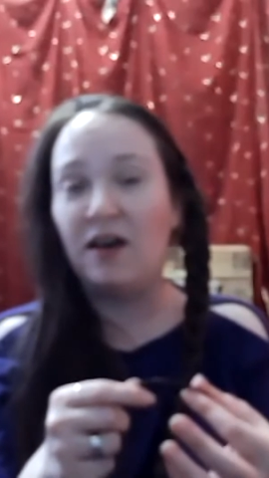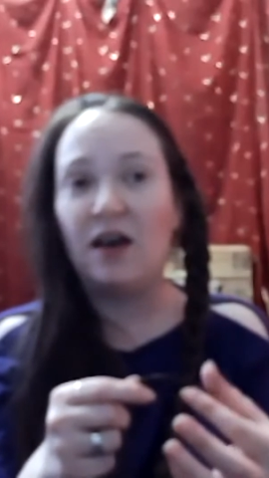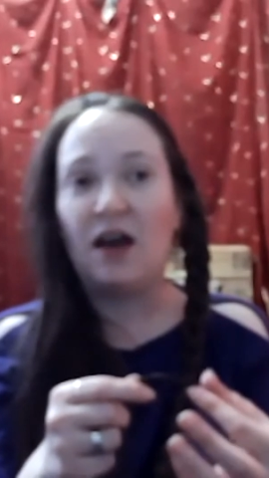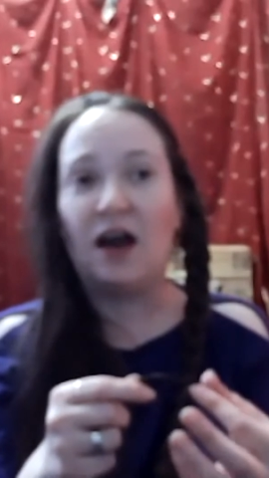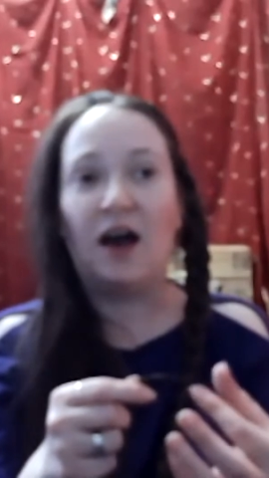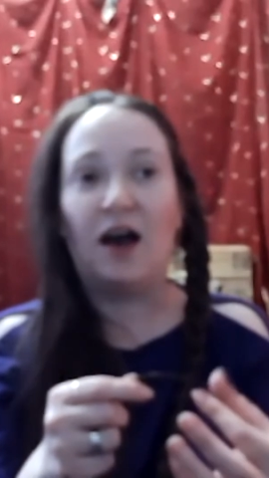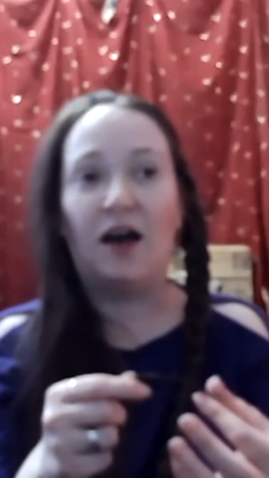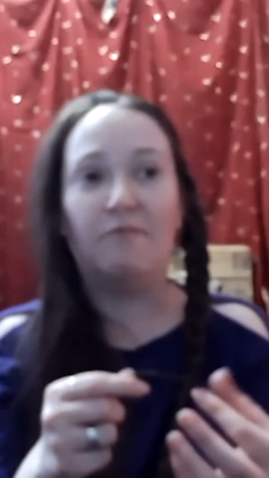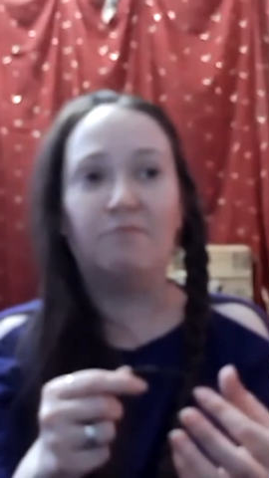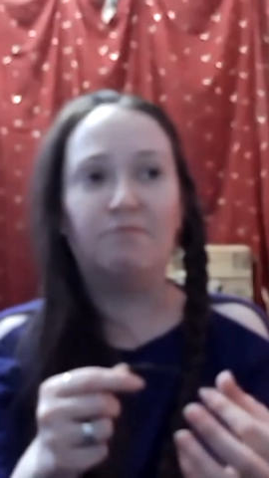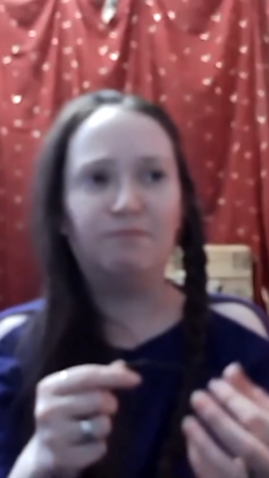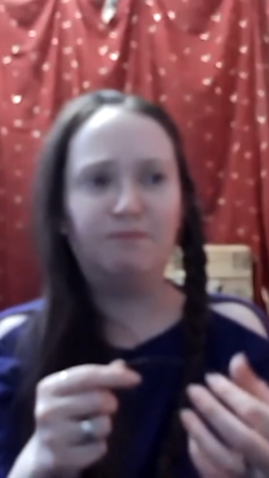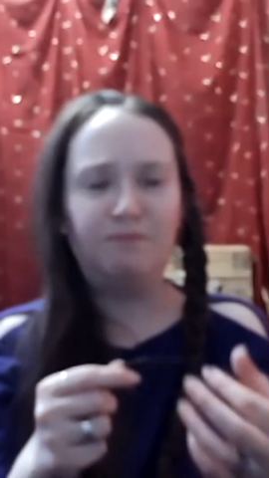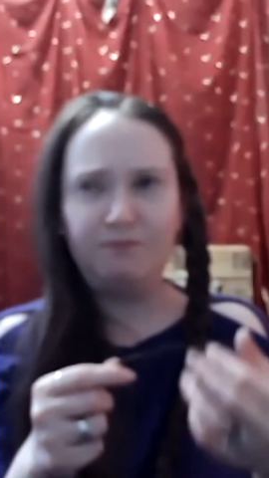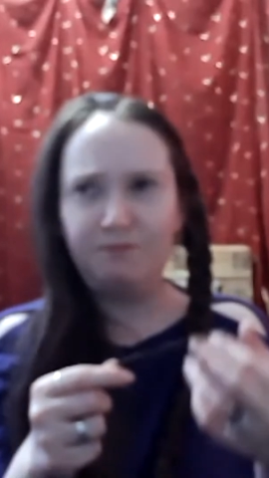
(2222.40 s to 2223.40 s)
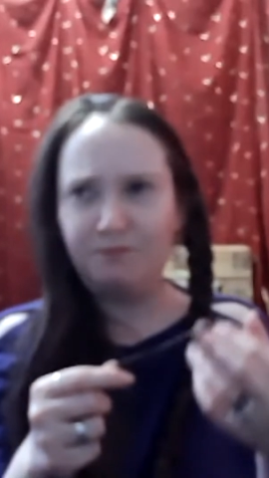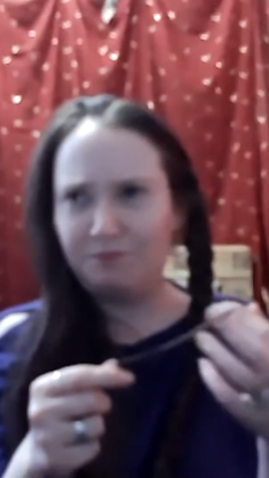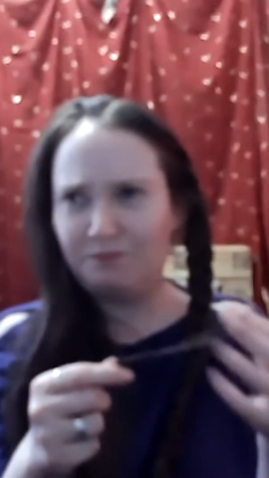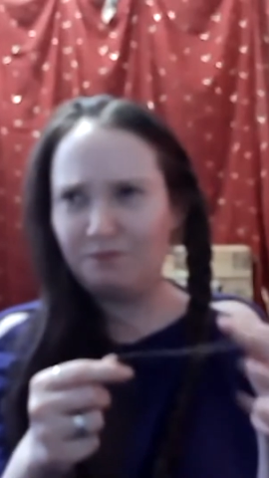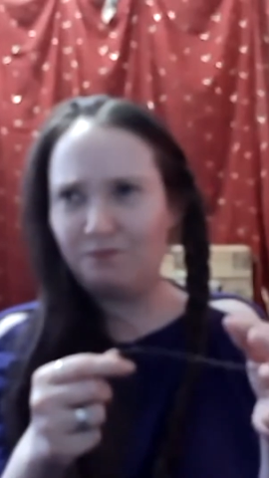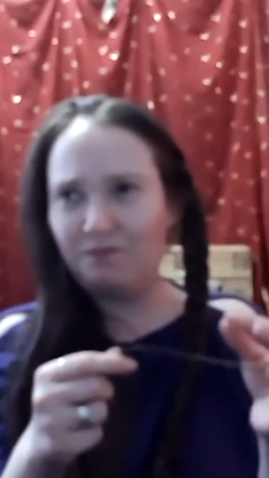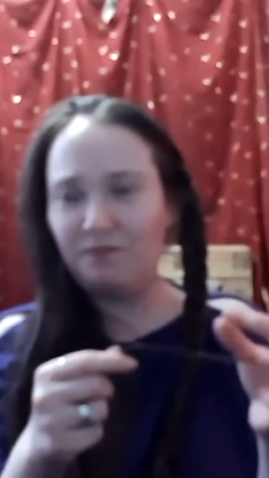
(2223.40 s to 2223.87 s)
and
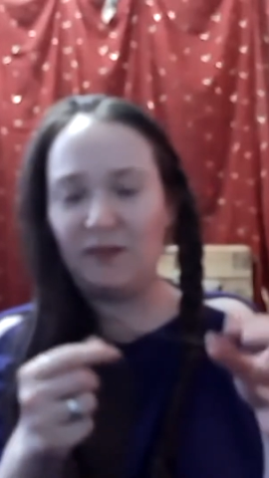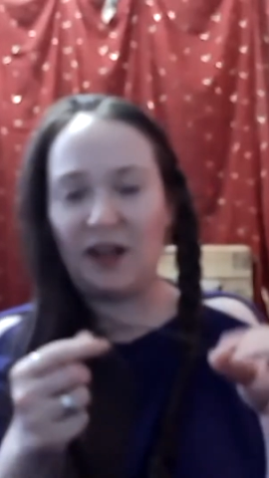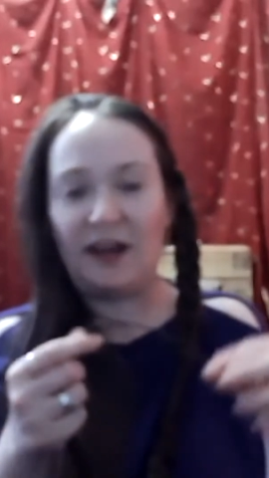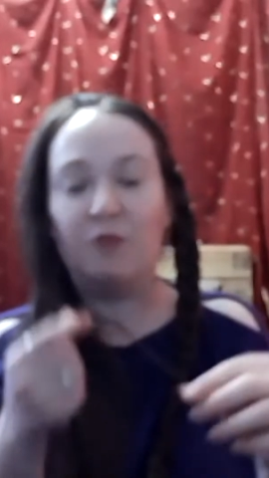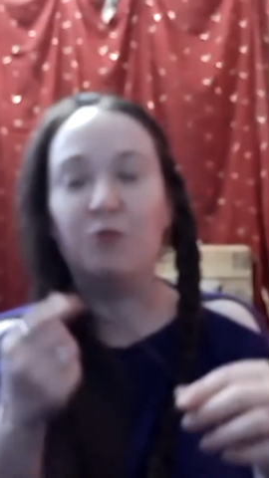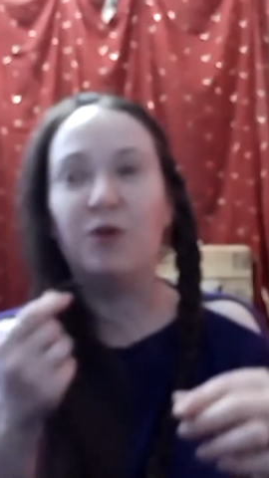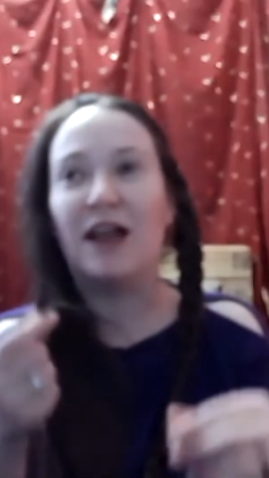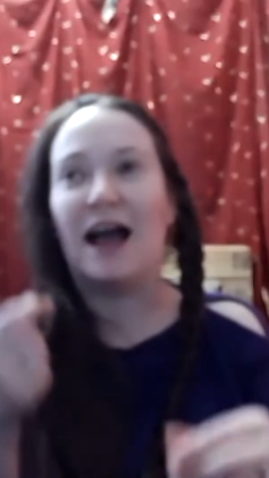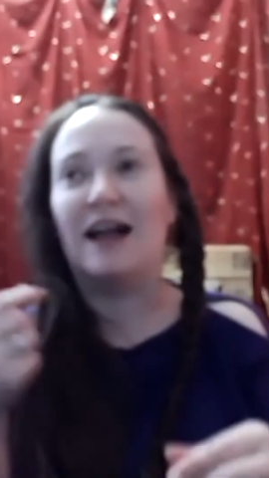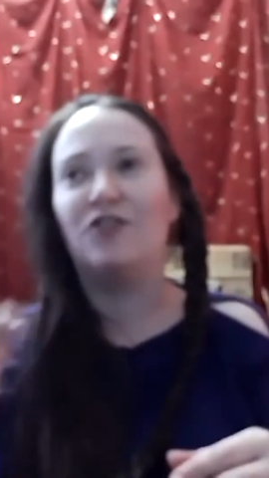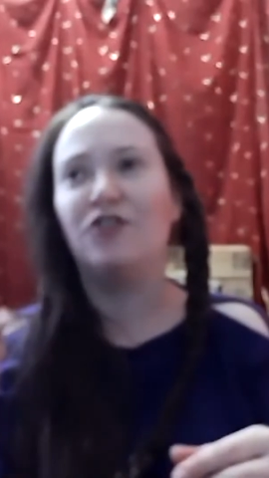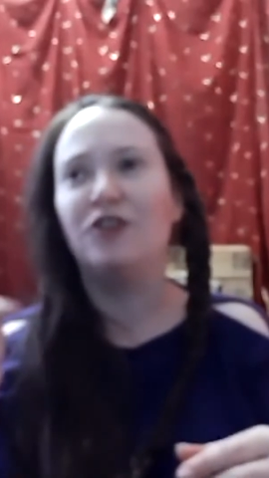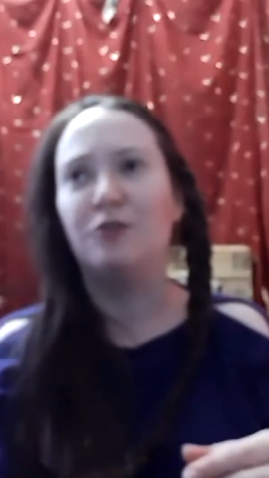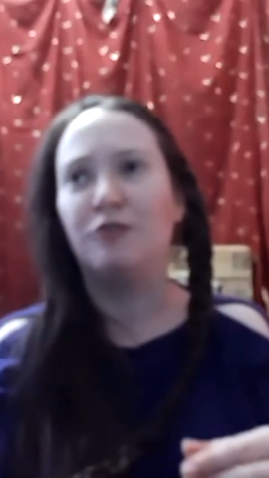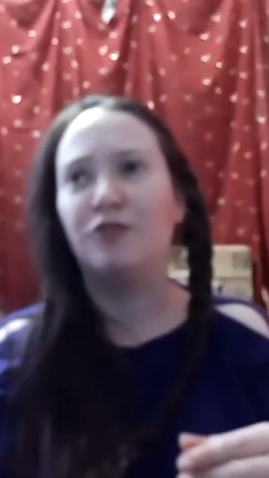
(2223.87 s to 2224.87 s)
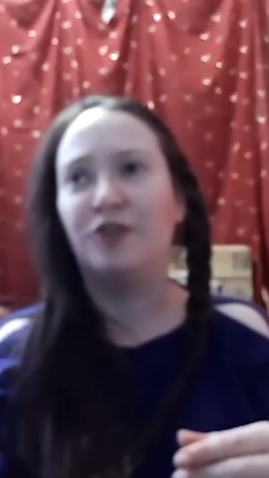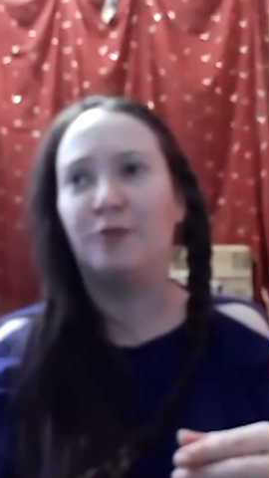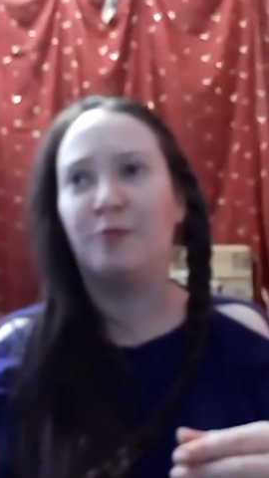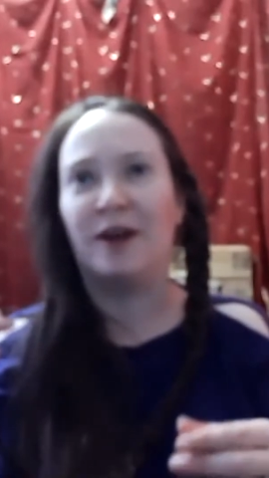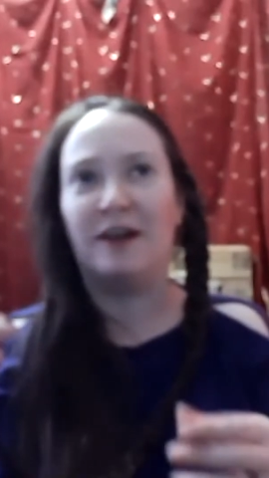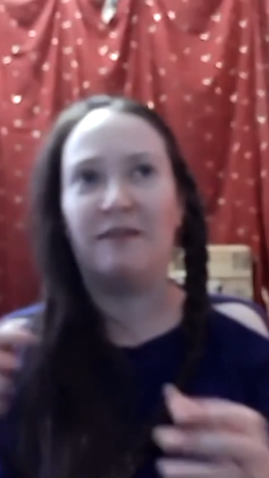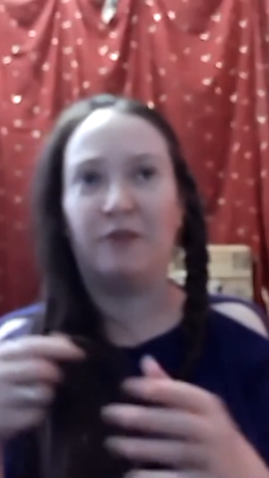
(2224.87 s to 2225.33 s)
it will actually hold
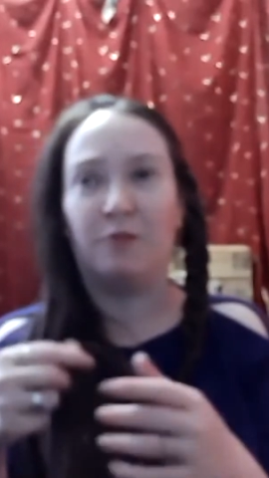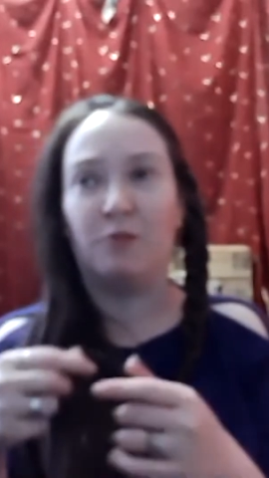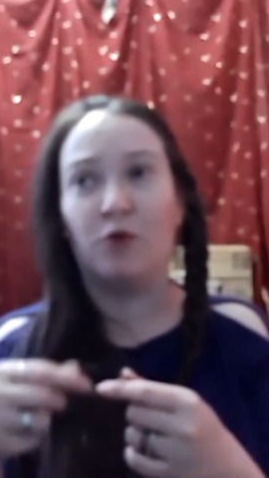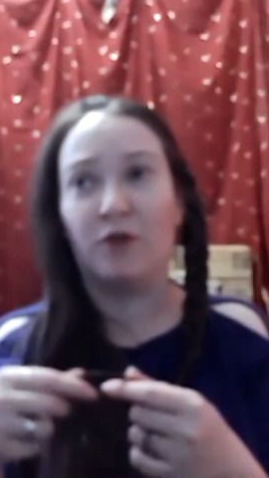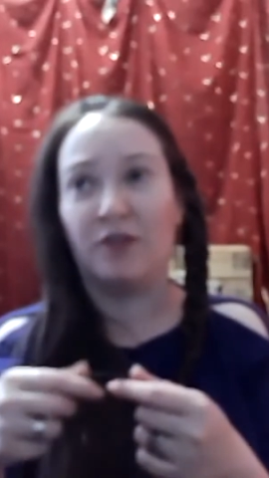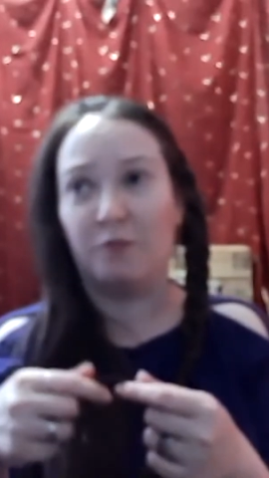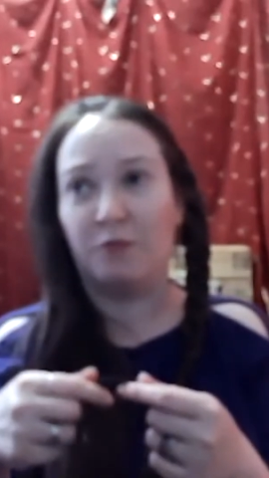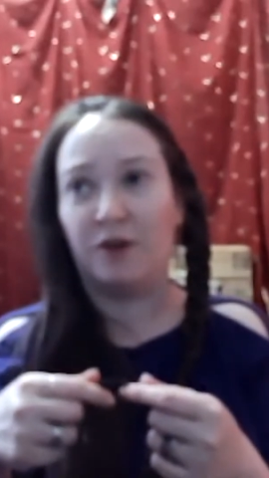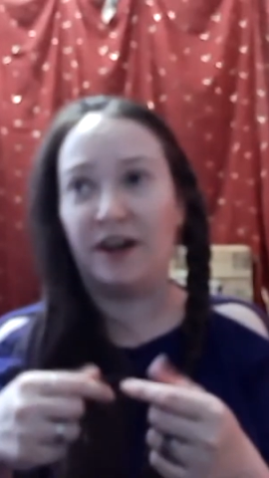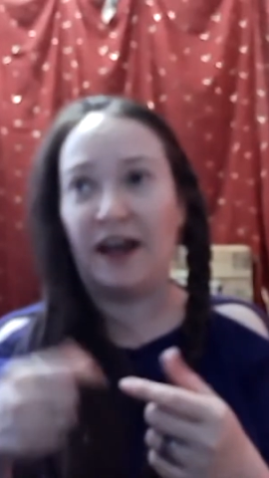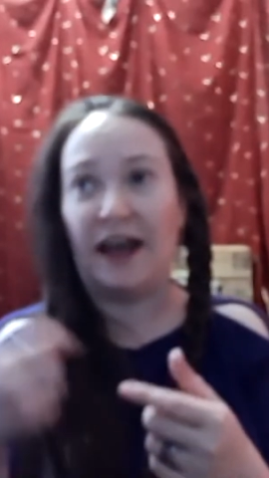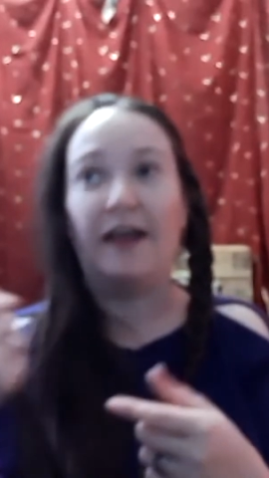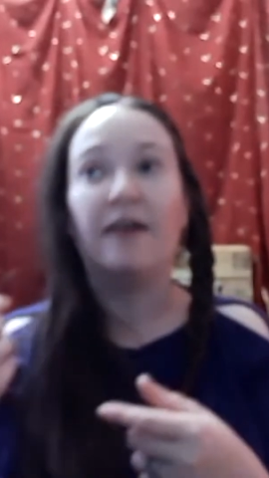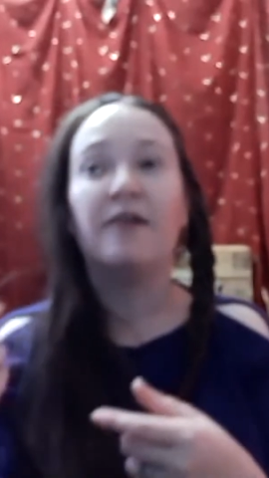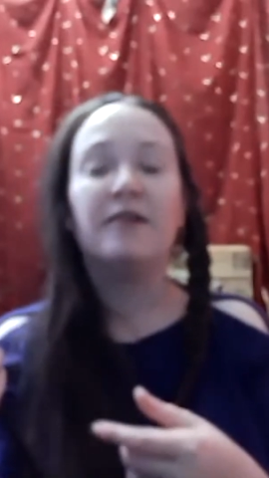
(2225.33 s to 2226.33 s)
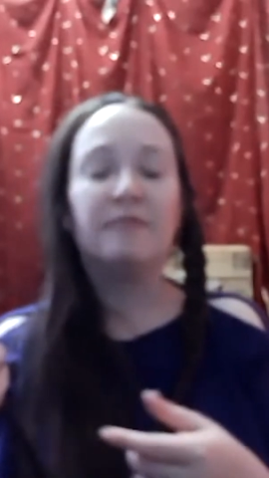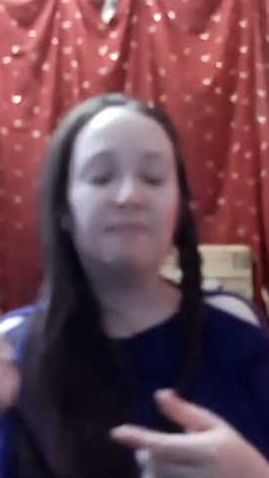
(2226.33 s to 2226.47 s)
your braid for more than one day.